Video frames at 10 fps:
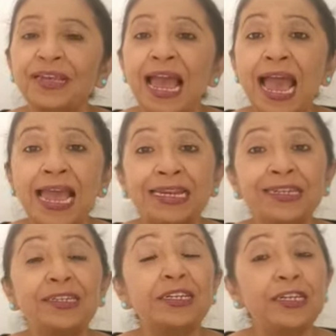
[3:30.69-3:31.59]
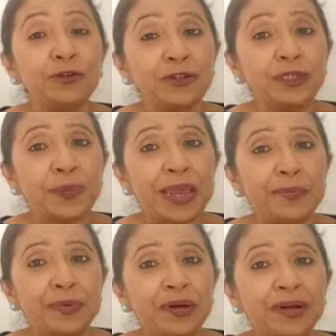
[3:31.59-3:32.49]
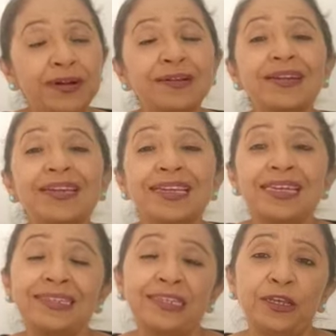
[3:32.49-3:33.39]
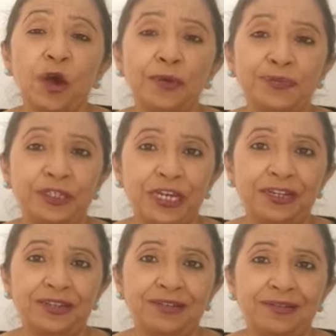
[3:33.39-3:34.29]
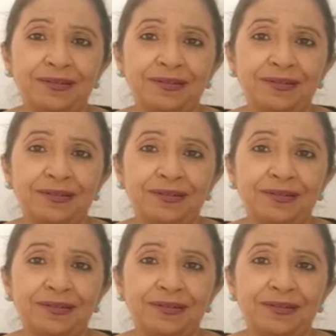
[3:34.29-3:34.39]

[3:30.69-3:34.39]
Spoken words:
and newspaper is the object.